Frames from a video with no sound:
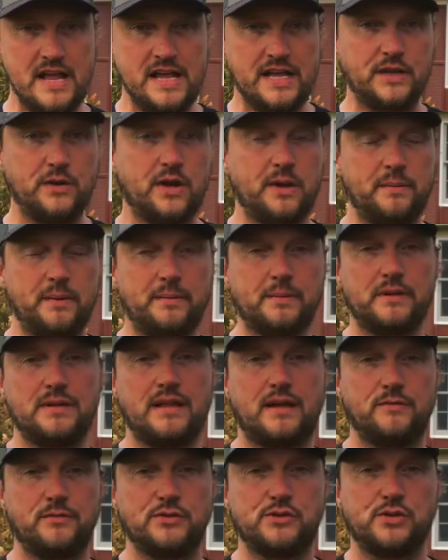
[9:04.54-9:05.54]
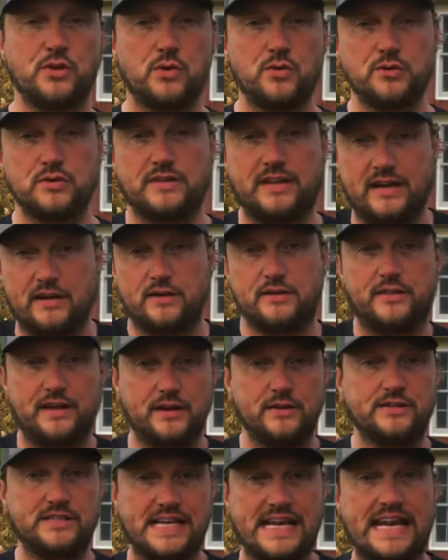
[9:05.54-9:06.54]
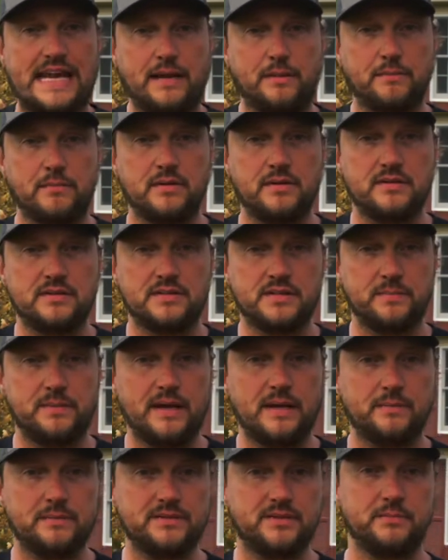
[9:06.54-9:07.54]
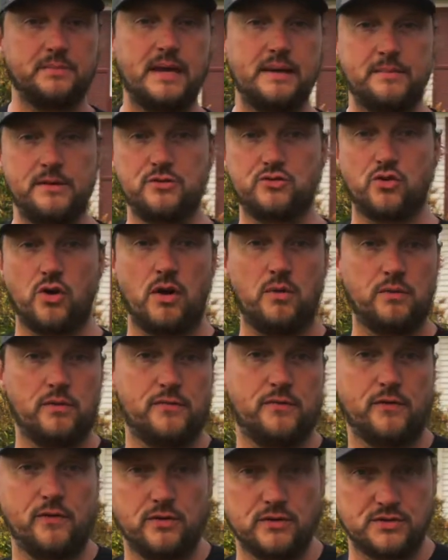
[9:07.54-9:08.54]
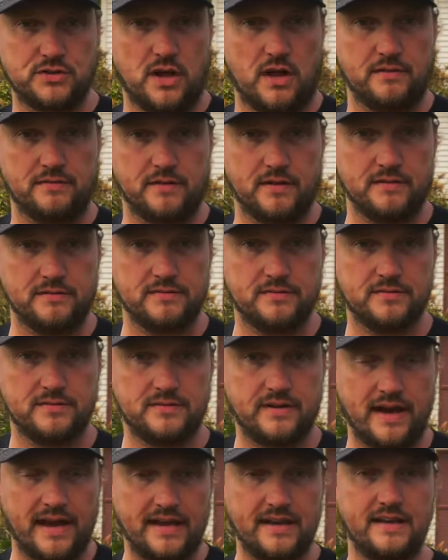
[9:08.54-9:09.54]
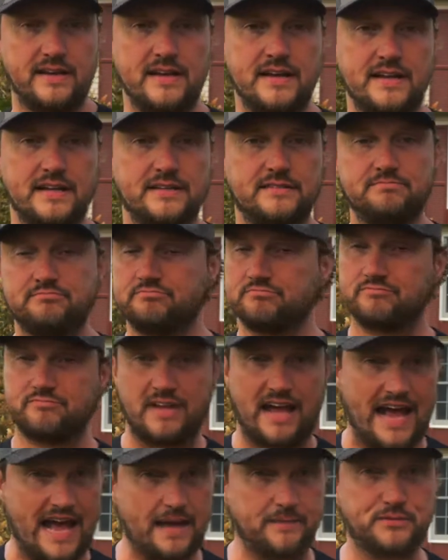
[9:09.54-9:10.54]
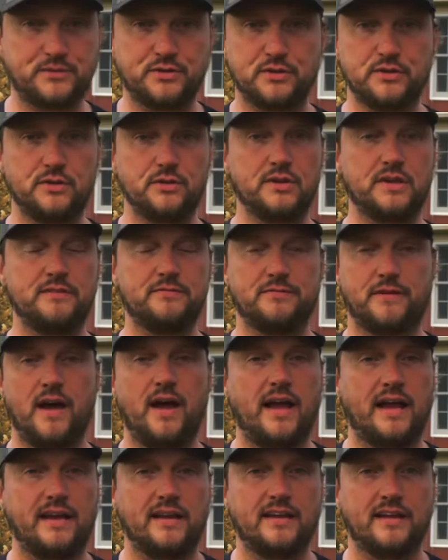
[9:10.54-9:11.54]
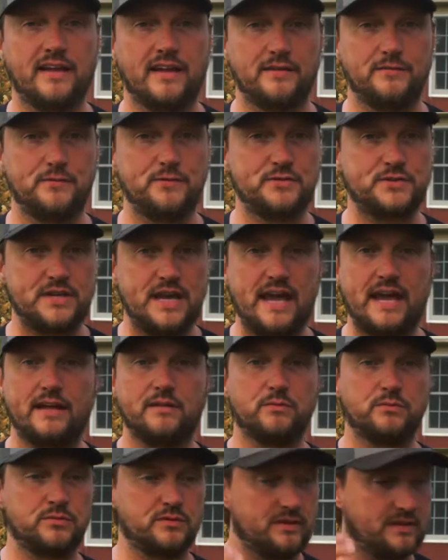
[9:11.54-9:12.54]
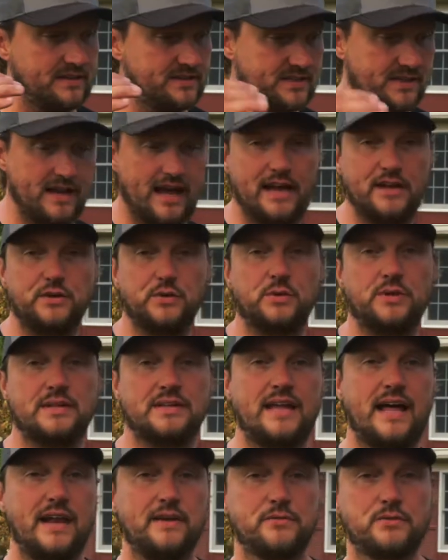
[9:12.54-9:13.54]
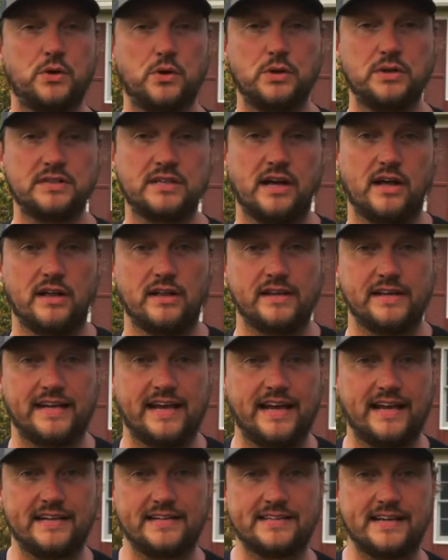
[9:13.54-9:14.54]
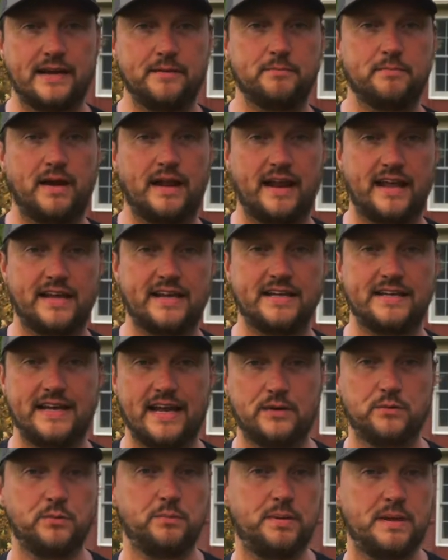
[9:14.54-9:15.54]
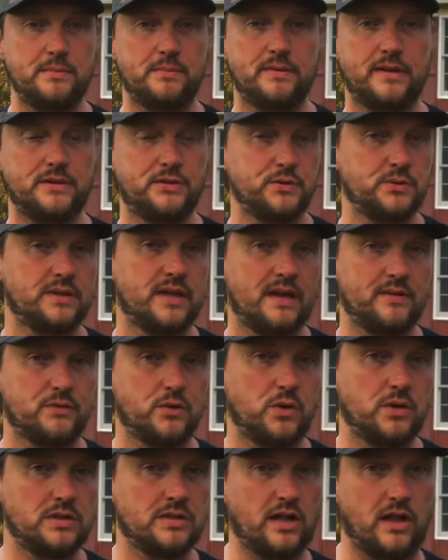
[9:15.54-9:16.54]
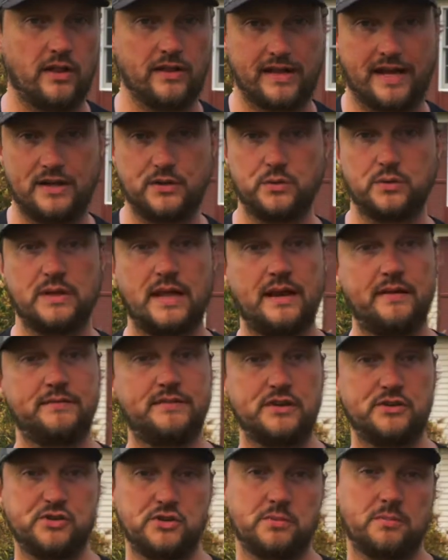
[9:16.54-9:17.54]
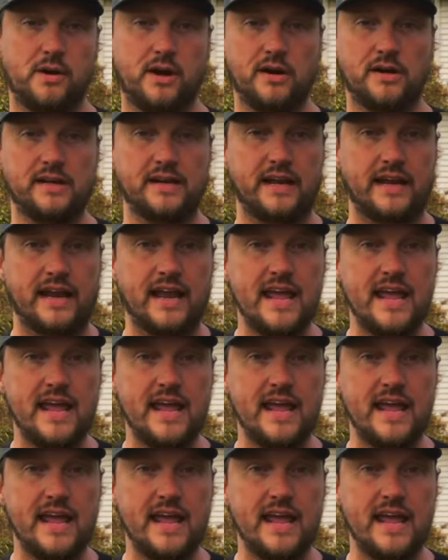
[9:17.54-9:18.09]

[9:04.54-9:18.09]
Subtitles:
You want to be able to leverage their team to be able to maybe draw referrals off of, right? Absolutely fine. If you say, listen, I do a lot of cold calling, and I connect with people that do a lot of cold calling. I do a lot of digital marketing,